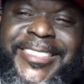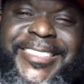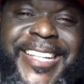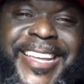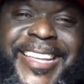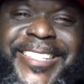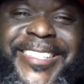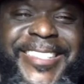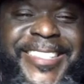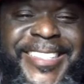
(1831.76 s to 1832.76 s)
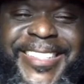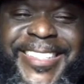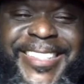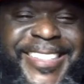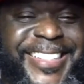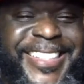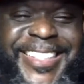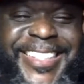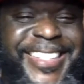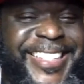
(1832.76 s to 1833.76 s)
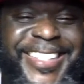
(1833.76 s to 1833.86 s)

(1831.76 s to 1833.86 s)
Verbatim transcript: That, that's yeah, why I think it's such a good answer.